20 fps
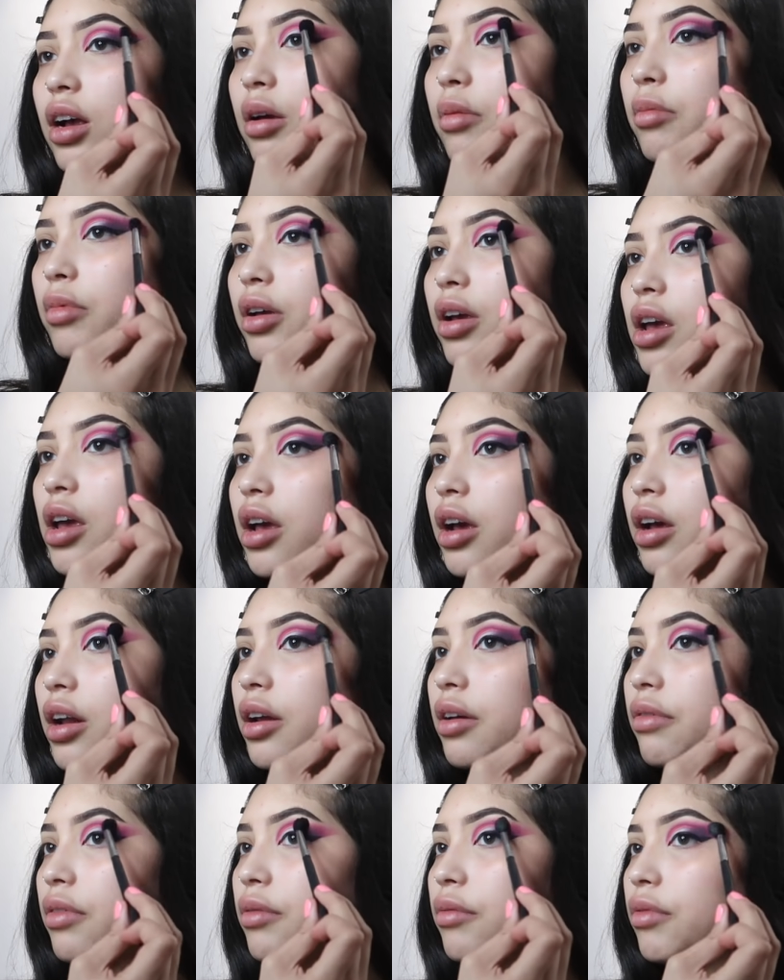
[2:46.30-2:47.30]
I'm looking at
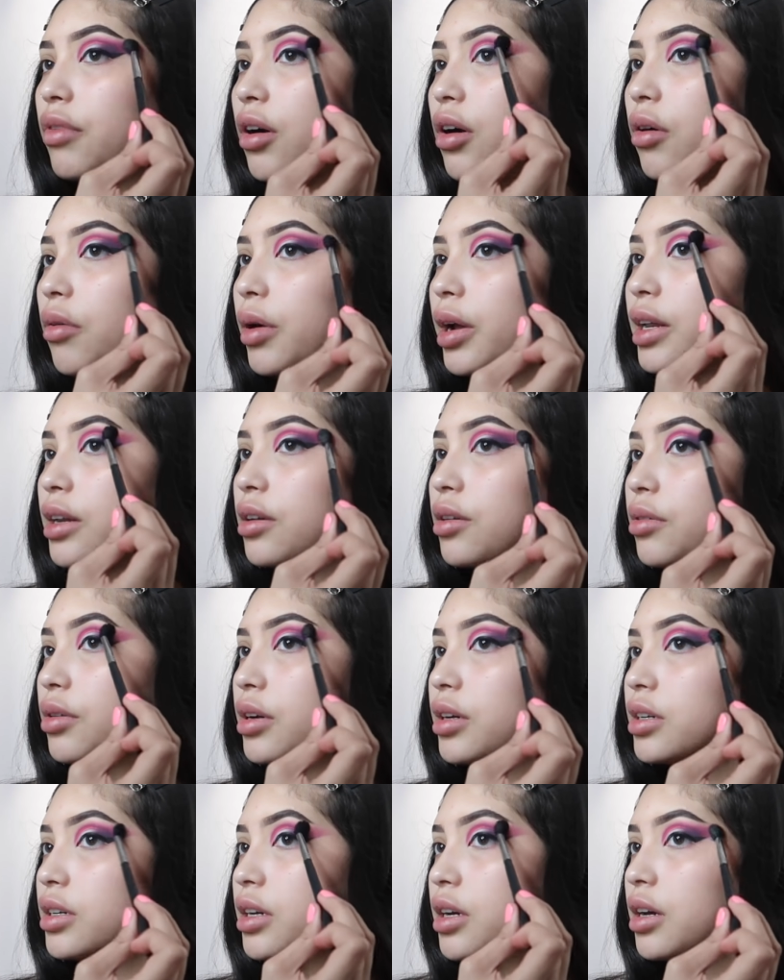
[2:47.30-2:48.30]
it from far away
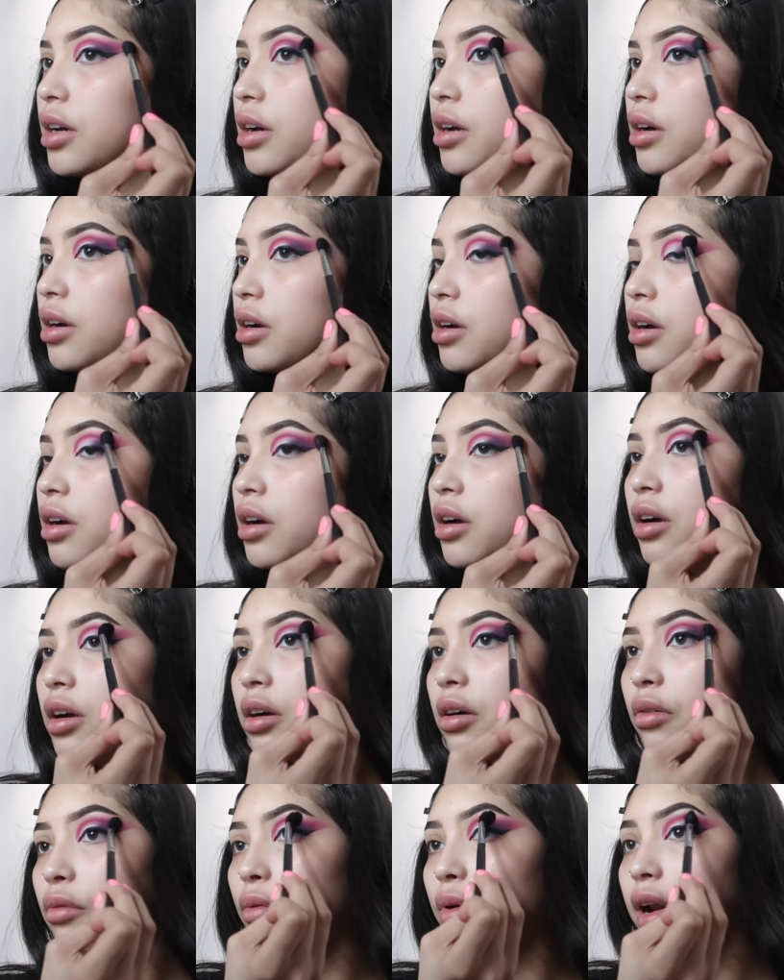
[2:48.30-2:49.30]
too to see
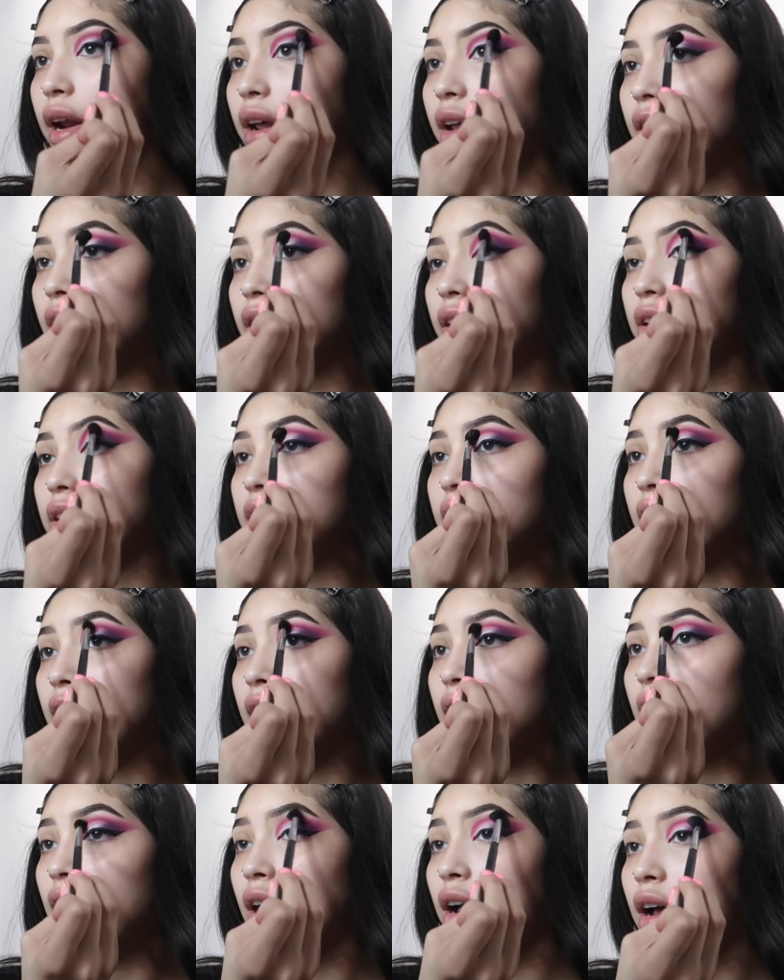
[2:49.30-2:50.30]
what it looks
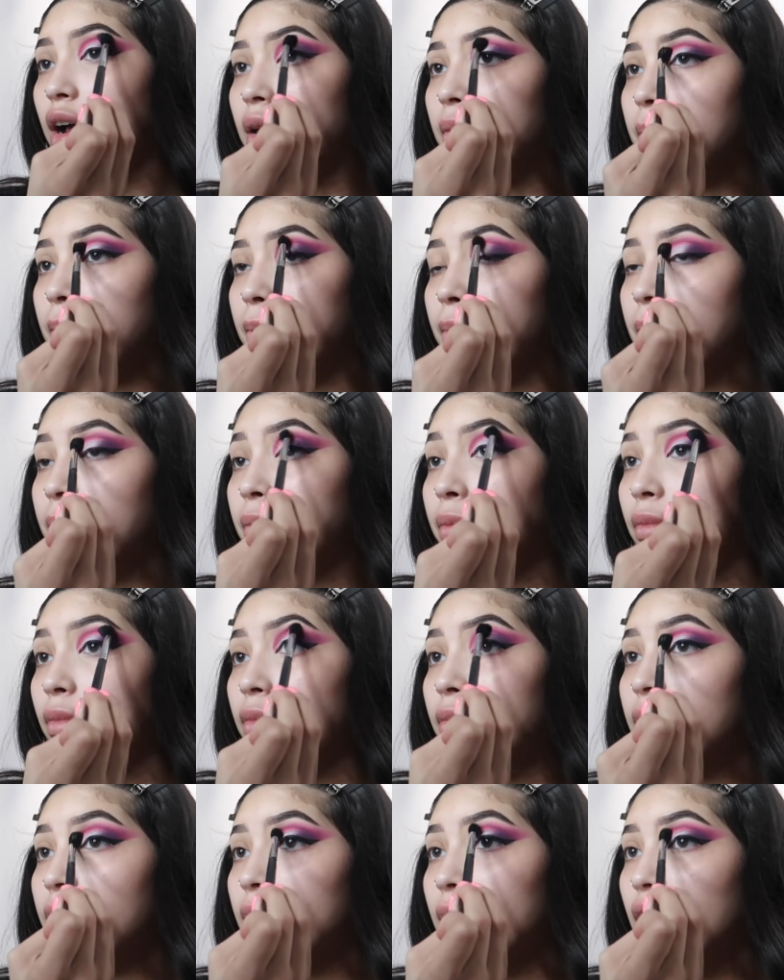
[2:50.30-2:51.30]
like.
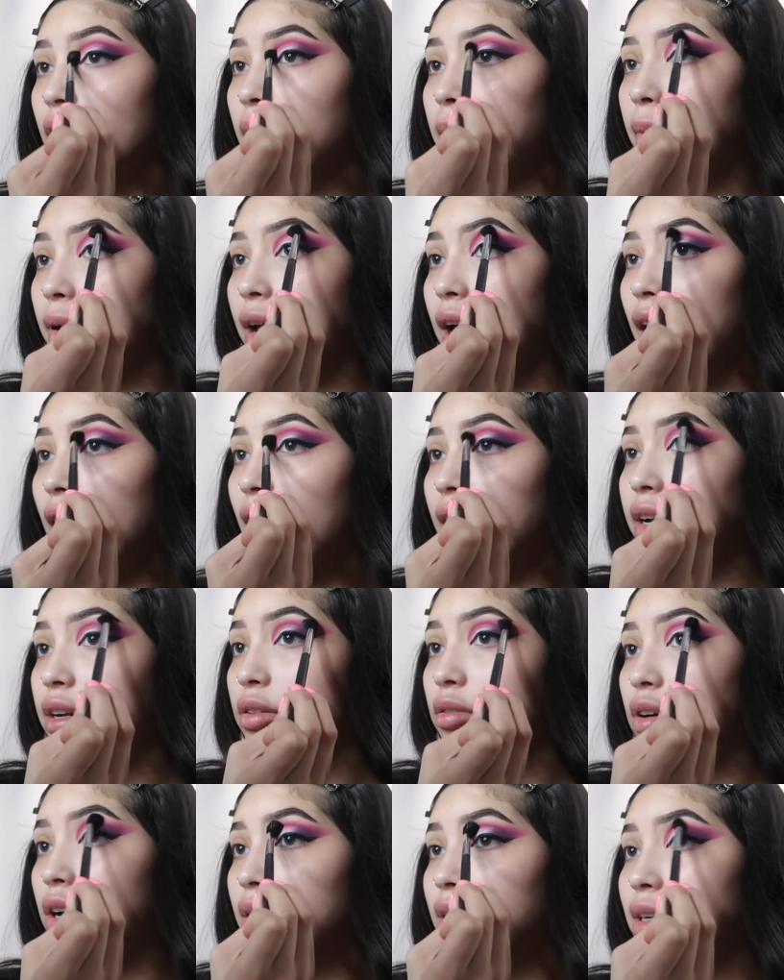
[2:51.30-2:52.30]
But yeah, I
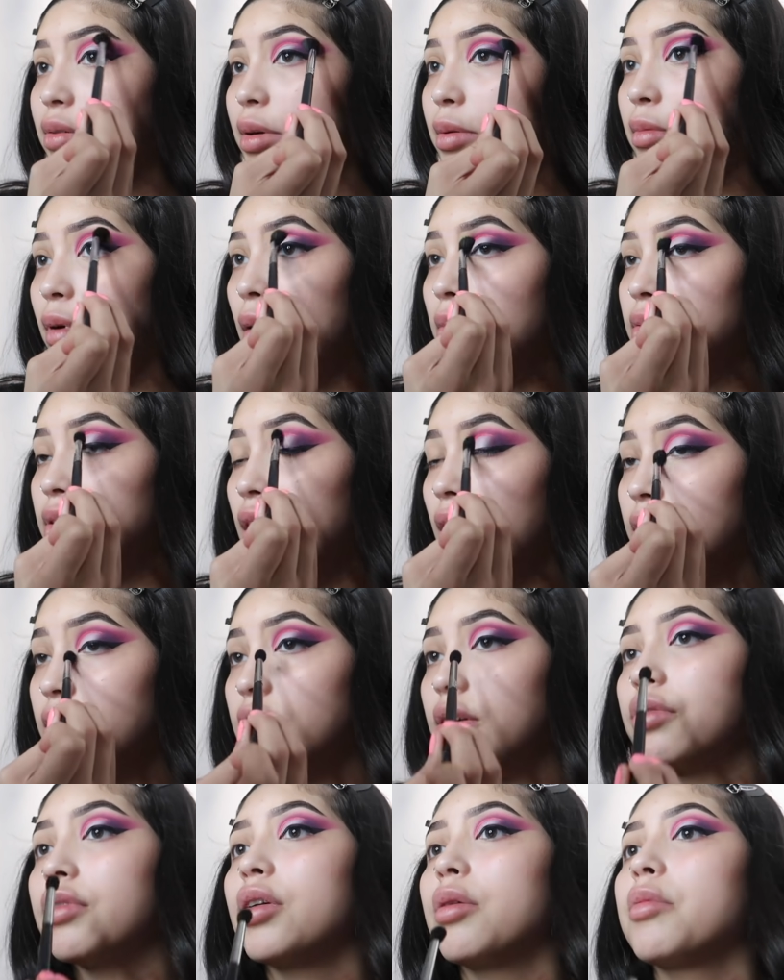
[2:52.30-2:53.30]
do come to my mom's
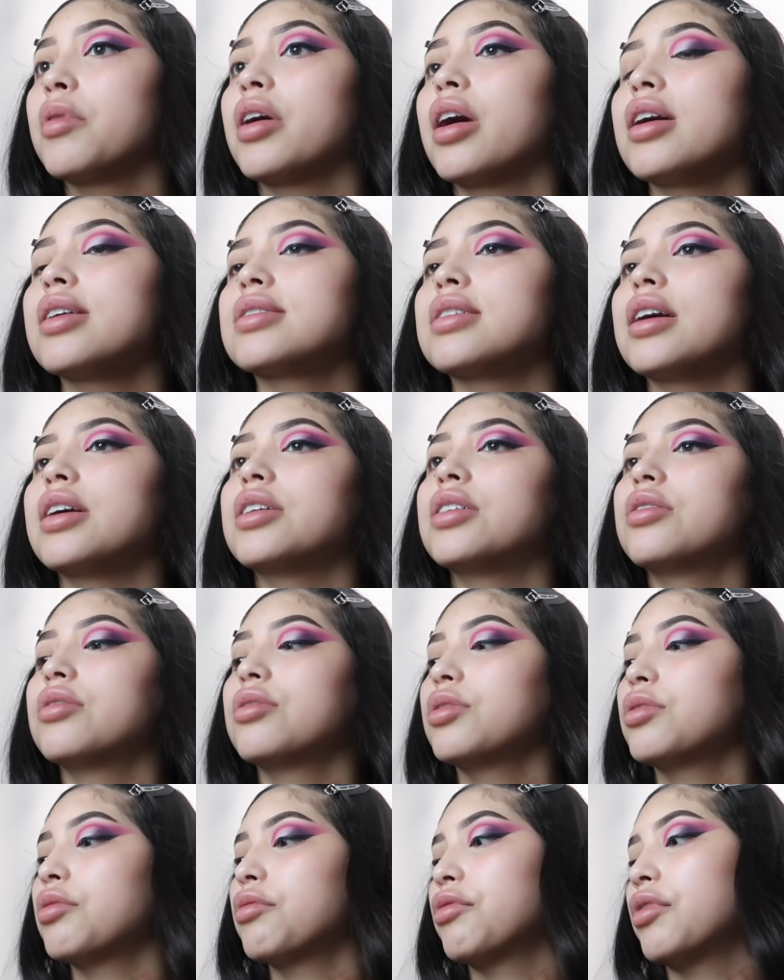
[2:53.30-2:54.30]
house to film, you guys. I
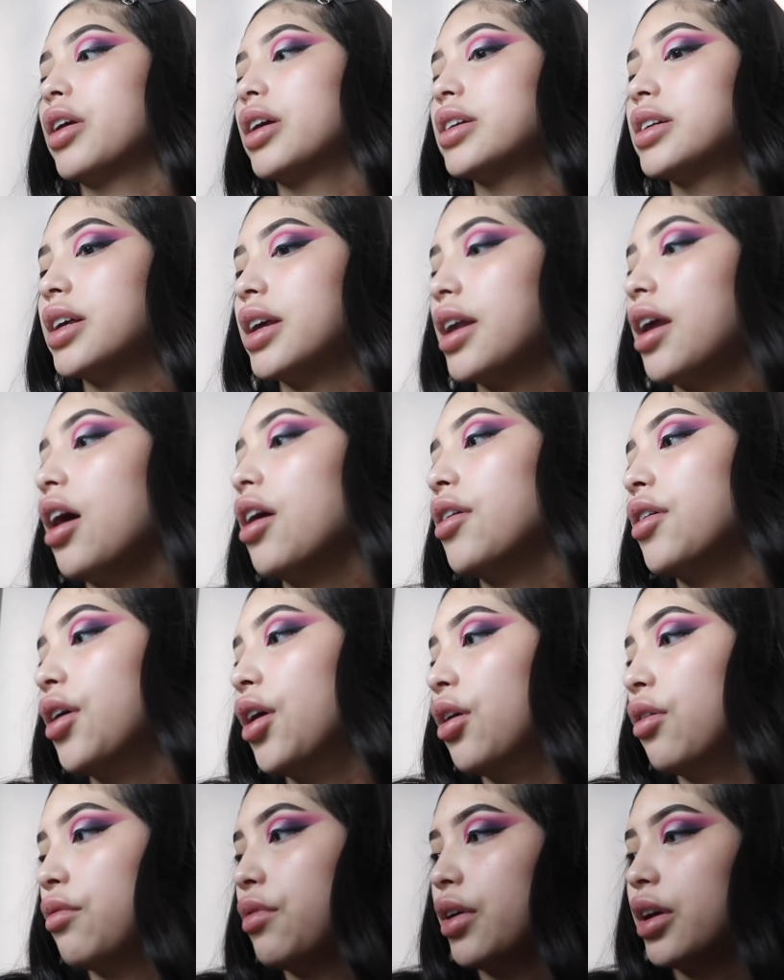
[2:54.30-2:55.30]
do, if you guys did not
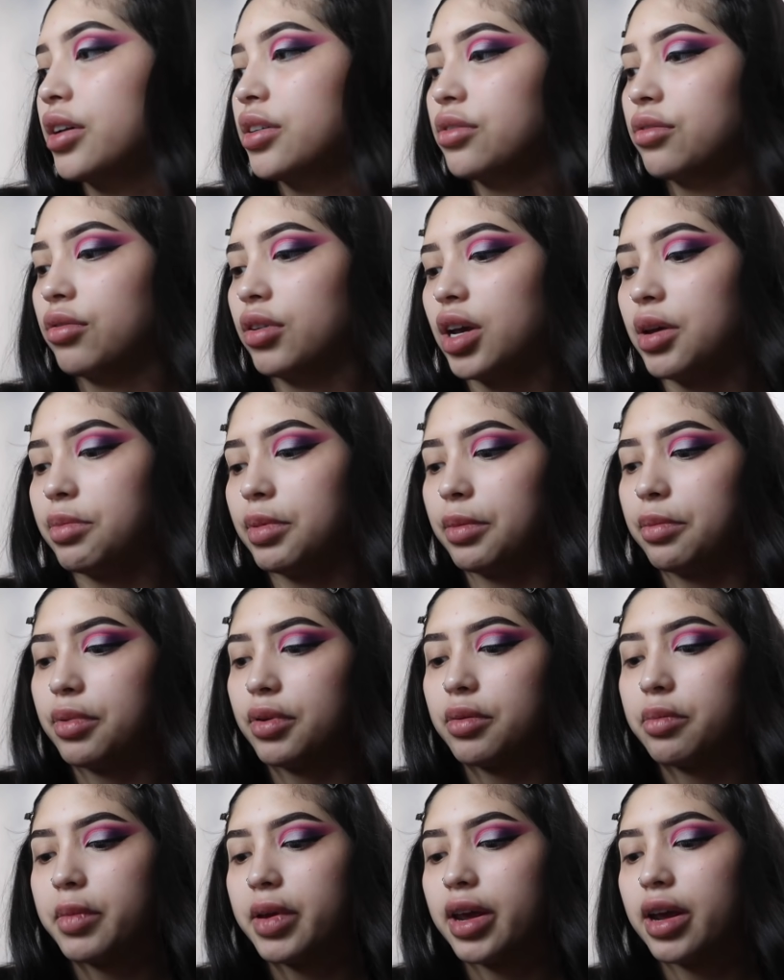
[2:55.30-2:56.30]
know, if you guys don't keep up
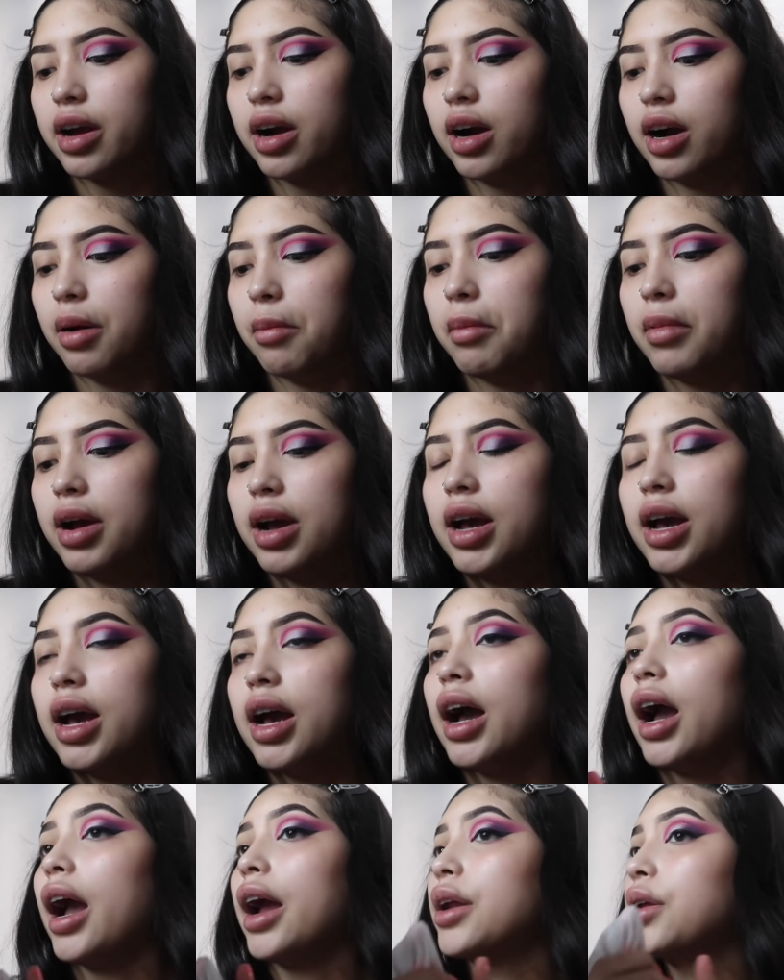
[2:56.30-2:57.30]
with me,
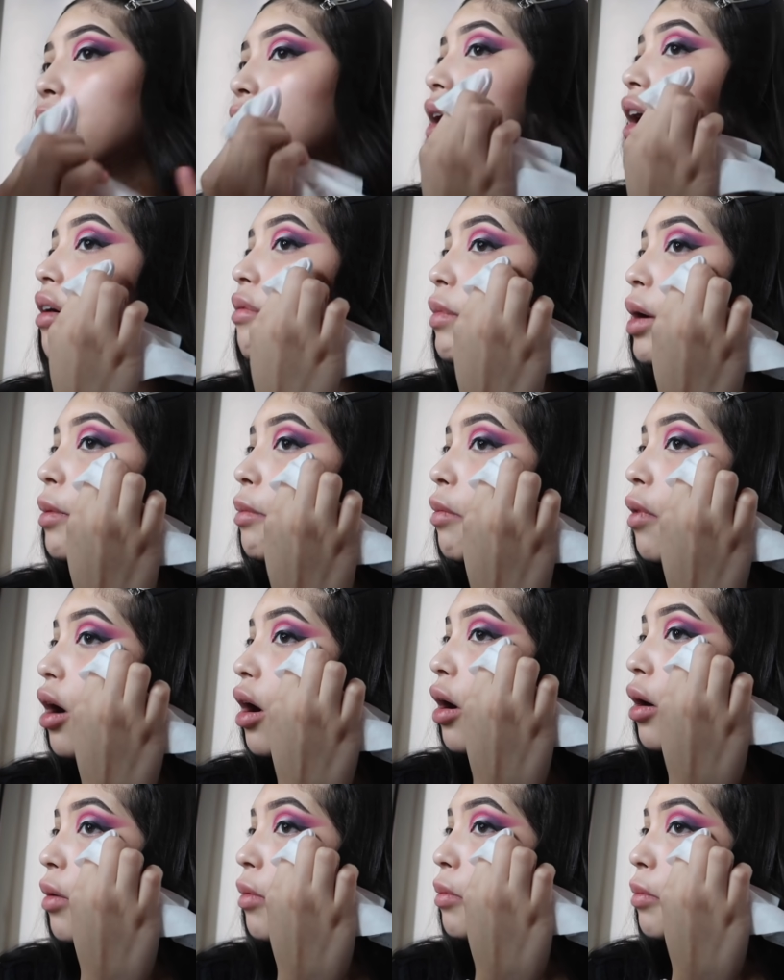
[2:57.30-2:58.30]
I do have my
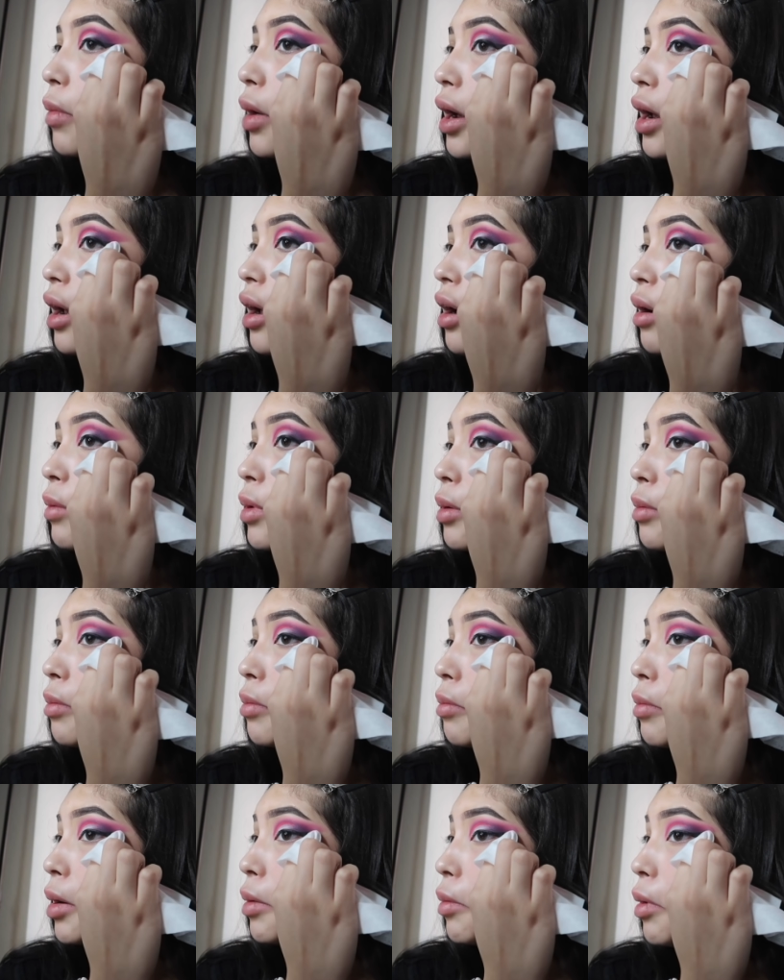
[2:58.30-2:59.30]
mom, obviously
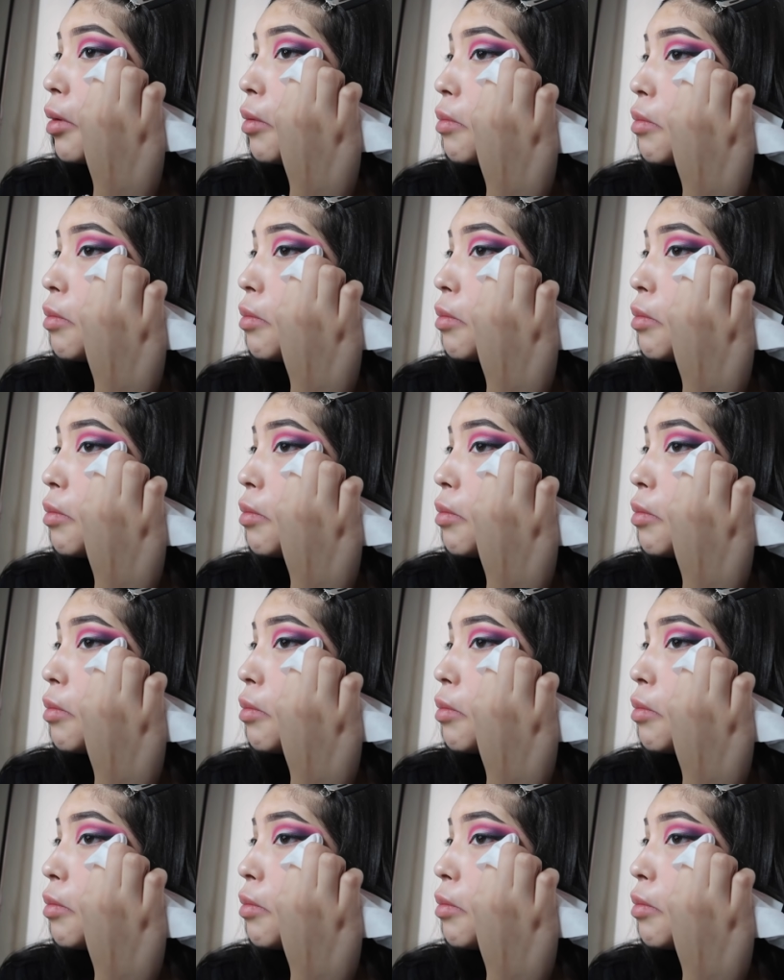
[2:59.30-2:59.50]
my